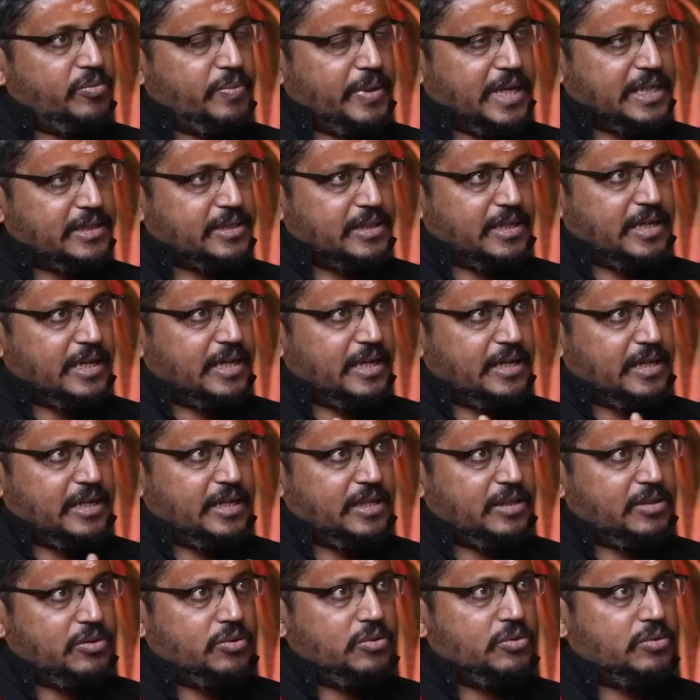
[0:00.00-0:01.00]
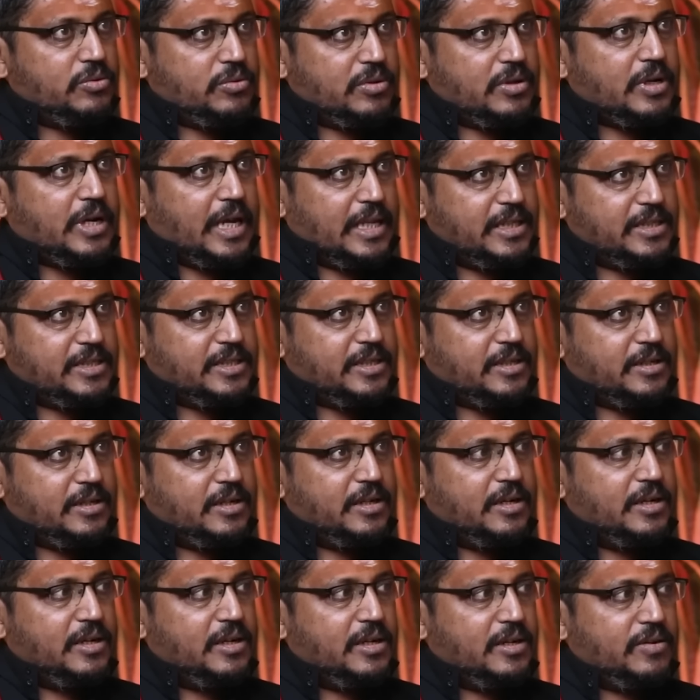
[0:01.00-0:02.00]
upasana in Hindu culture,
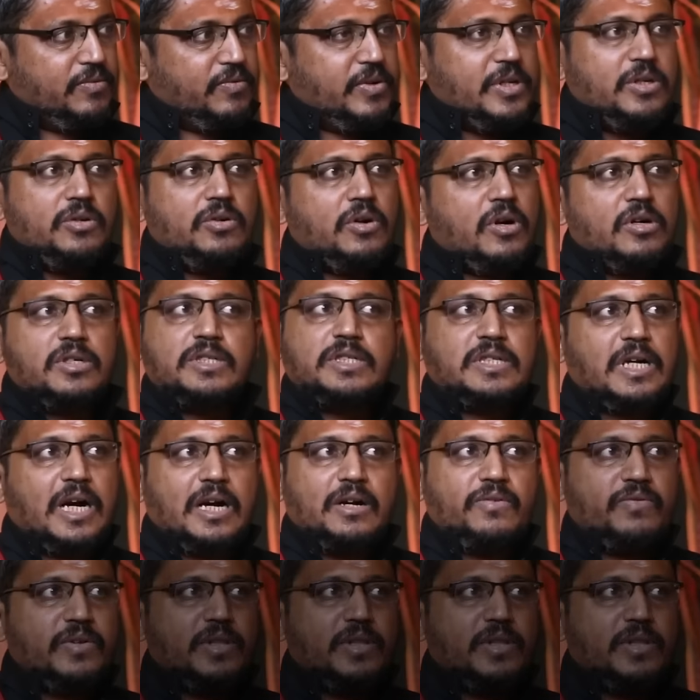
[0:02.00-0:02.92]
we do not start